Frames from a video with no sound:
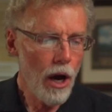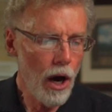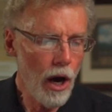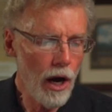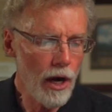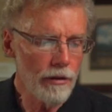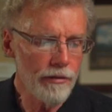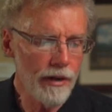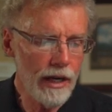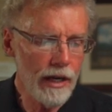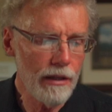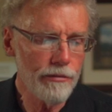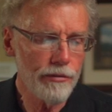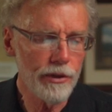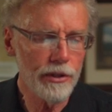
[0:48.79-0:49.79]
Our
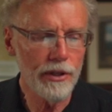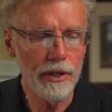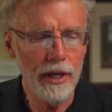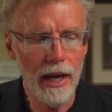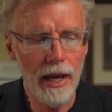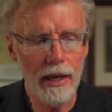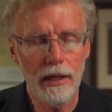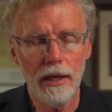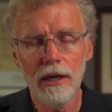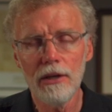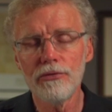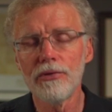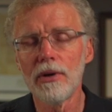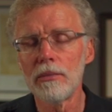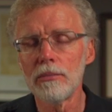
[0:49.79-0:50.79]
reading for today
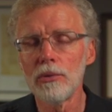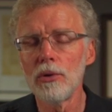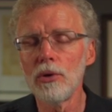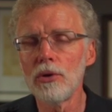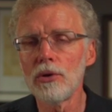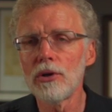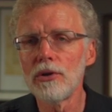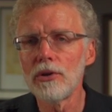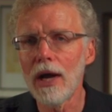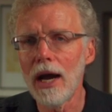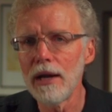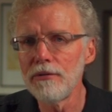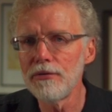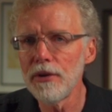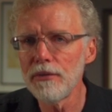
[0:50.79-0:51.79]
is from Luke
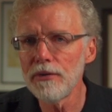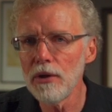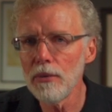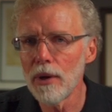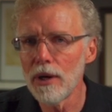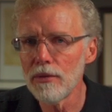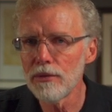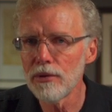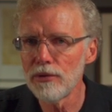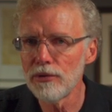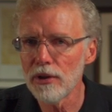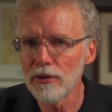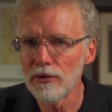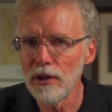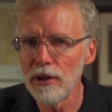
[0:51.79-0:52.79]
9:51 through
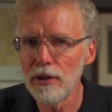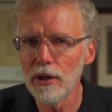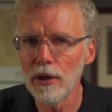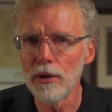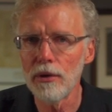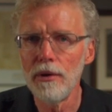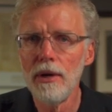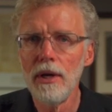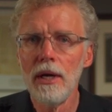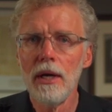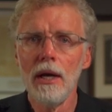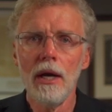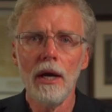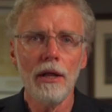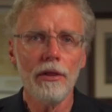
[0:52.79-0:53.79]
62.
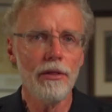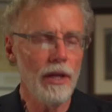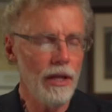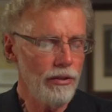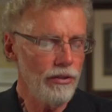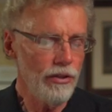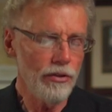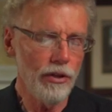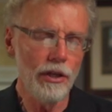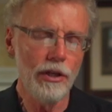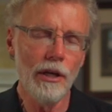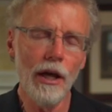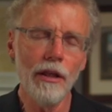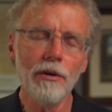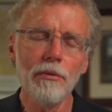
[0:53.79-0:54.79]
This is
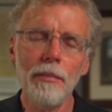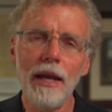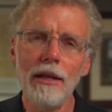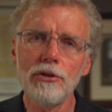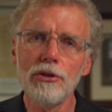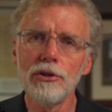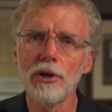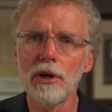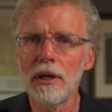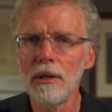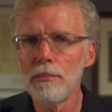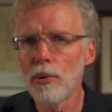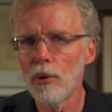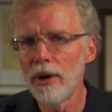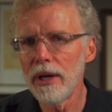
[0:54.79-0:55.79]
another major
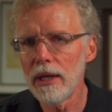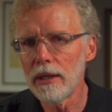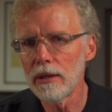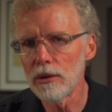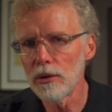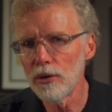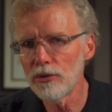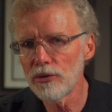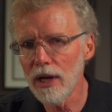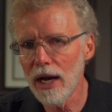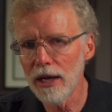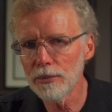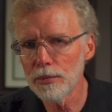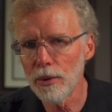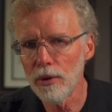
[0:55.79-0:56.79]
turning point in Luke's
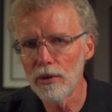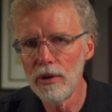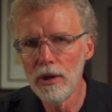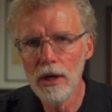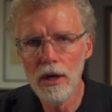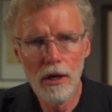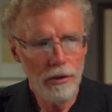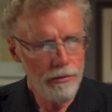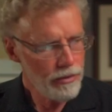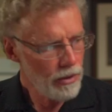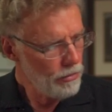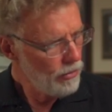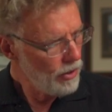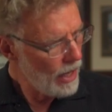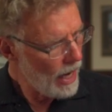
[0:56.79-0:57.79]
Gospel.
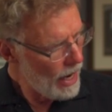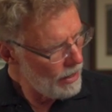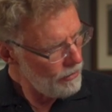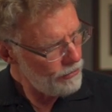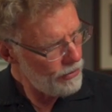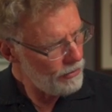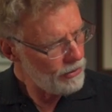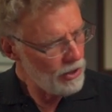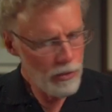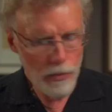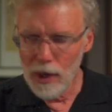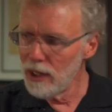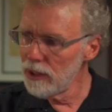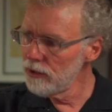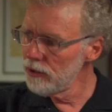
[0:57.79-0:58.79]
From
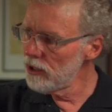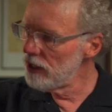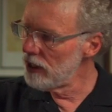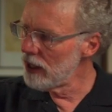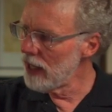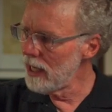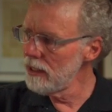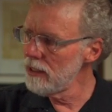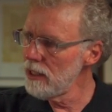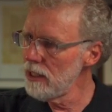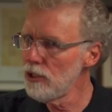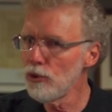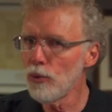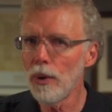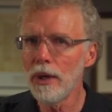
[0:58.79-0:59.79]
951 to
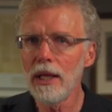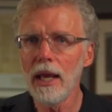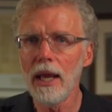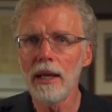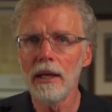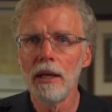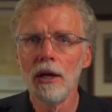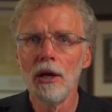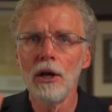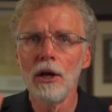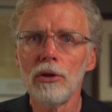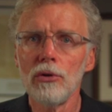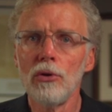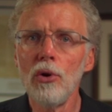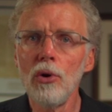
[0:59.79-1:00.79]
1928,
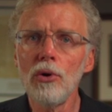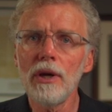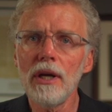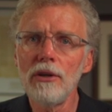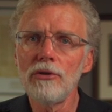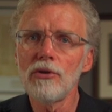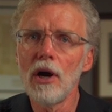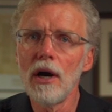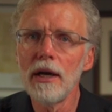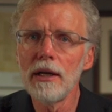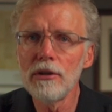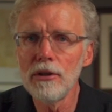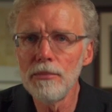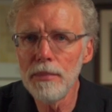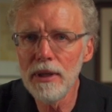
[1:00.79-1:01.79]
Luke is
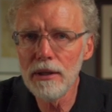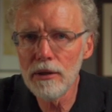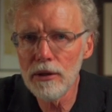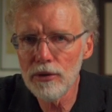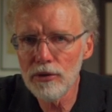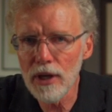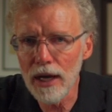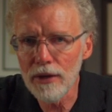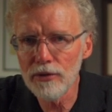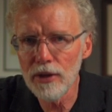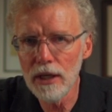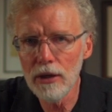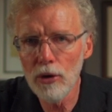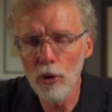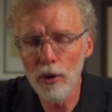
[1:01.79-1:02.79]
going to be
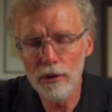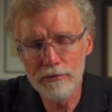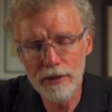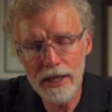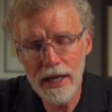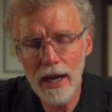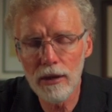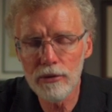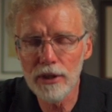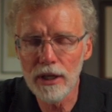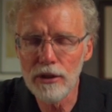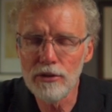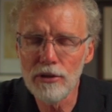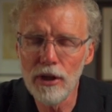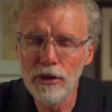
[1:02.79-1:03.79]
discussing or
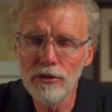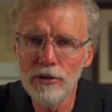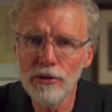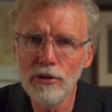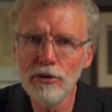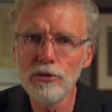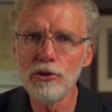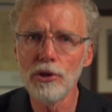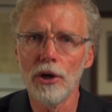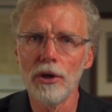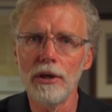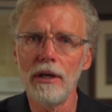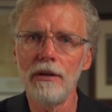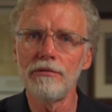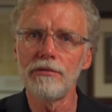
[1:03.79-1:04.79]
recounting Jesus'
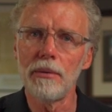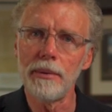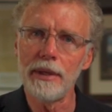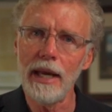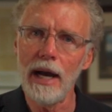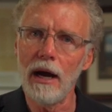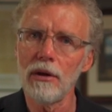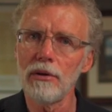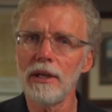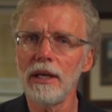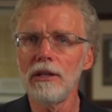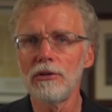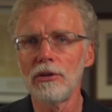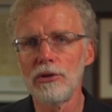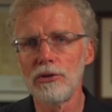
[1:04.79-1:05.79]
journey from
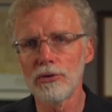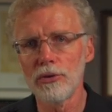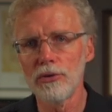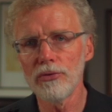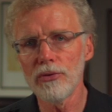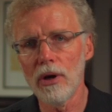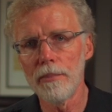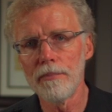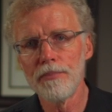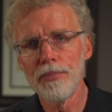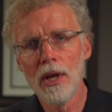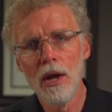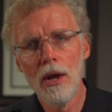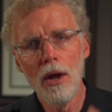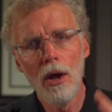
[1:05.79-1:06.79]
Galilee to Jerusalem.
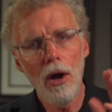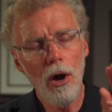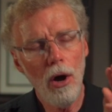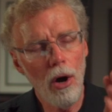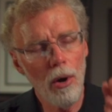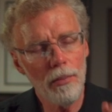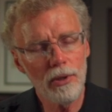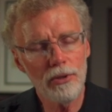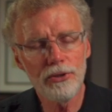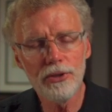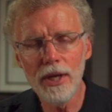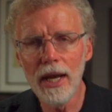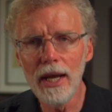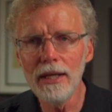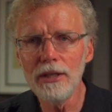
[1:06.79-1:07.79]
Almost
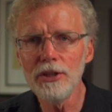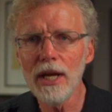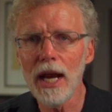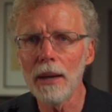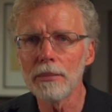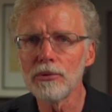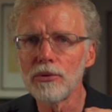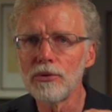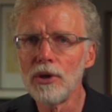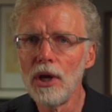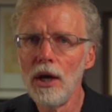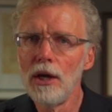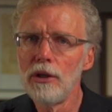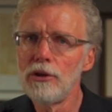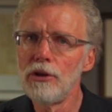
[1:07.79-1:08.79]
10 chapters
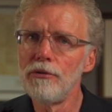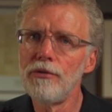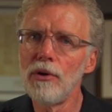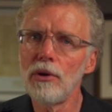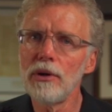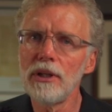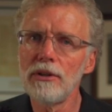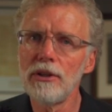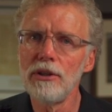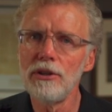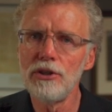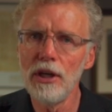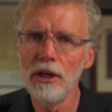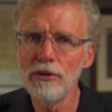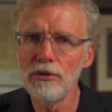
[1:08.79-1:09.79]
devoted to
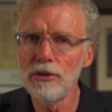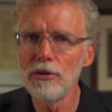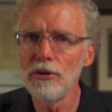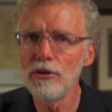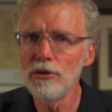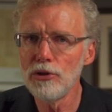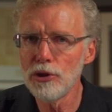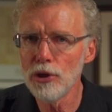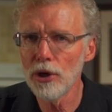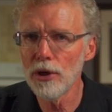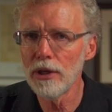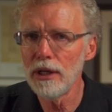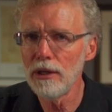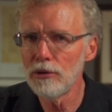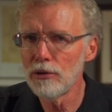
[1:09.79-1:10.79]
Jesus'
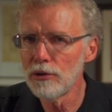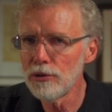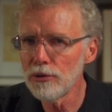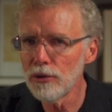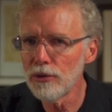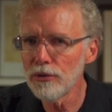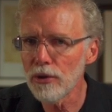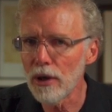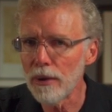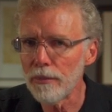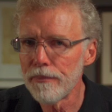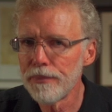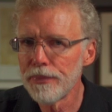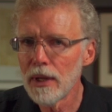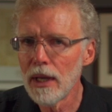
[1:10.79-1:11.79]
journey to Jerusalem,
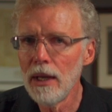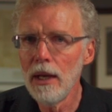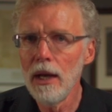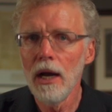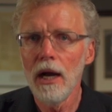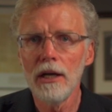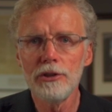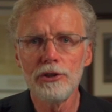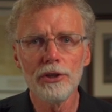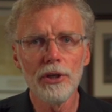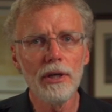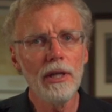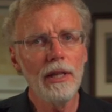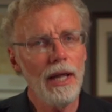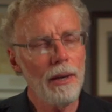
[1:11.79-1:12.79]
a
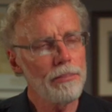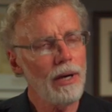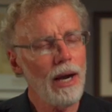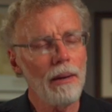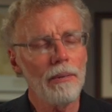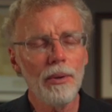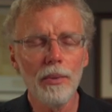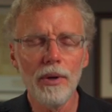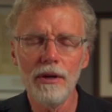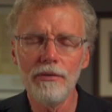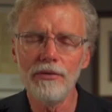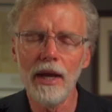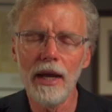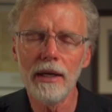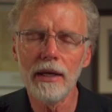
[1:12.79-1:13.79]
journey that probably would have
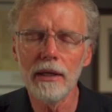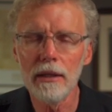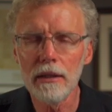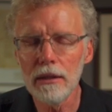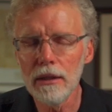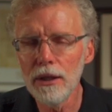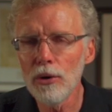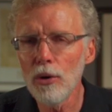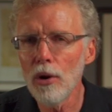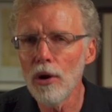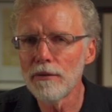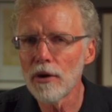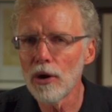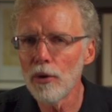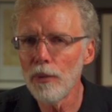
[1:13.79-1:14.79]
taken a little
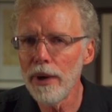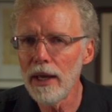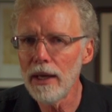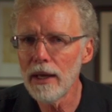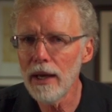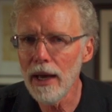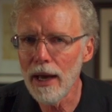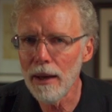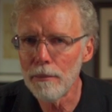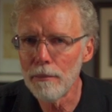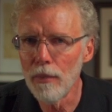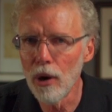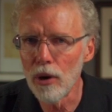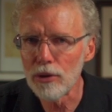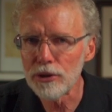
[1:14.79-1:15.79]
over a week at
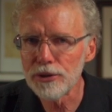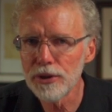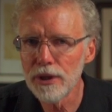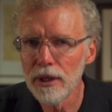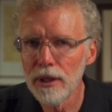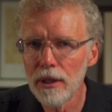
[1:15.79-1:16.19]
most.